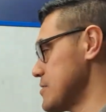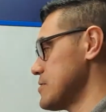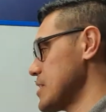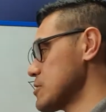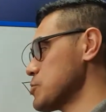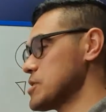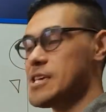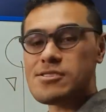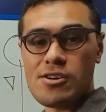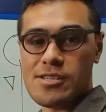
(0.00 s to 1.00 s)
That's what
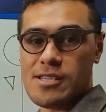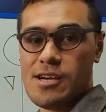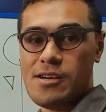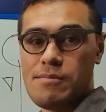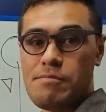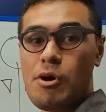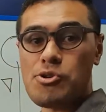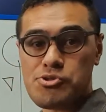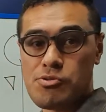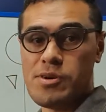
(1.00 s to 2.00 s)
these guys are,
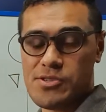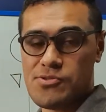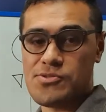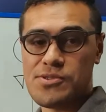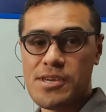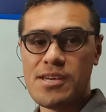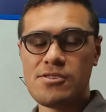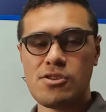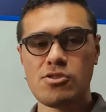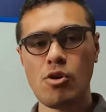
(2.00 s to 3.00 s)
postural muscles.
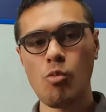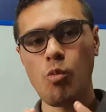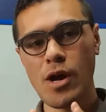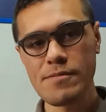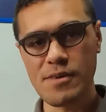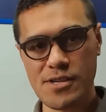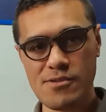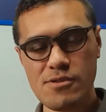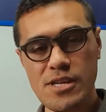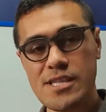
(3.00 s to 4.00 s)
So it's not one
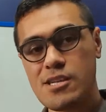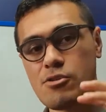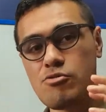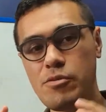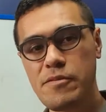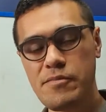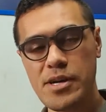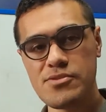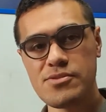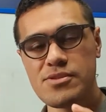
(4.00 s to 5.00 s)
muscle, it's a group of
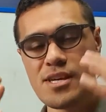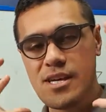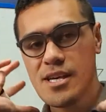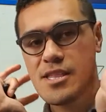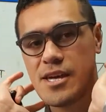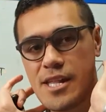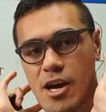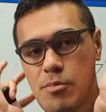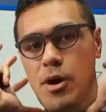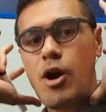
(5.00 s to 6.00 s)
muscles that
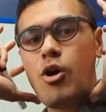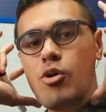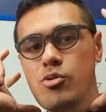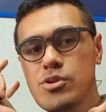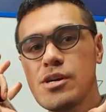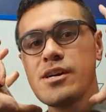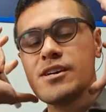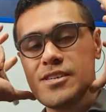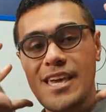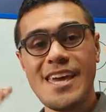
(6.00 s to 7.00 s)
help hold
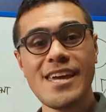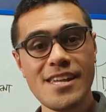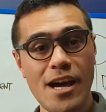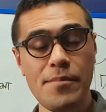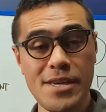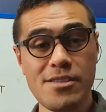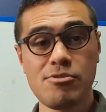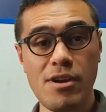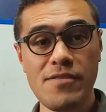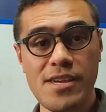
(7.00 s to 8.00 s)
your head up against
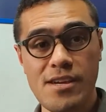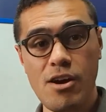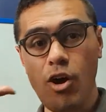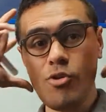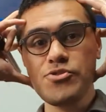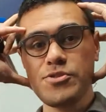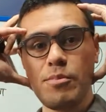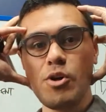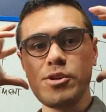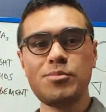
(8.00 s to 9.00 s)
gravity, holds the
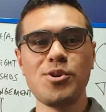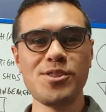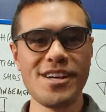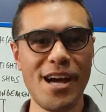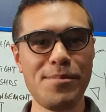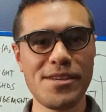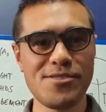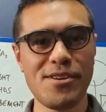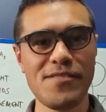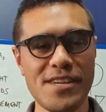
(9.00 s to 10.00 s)
bowling ball up against
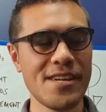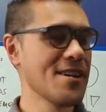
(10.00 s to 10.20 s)
gravity.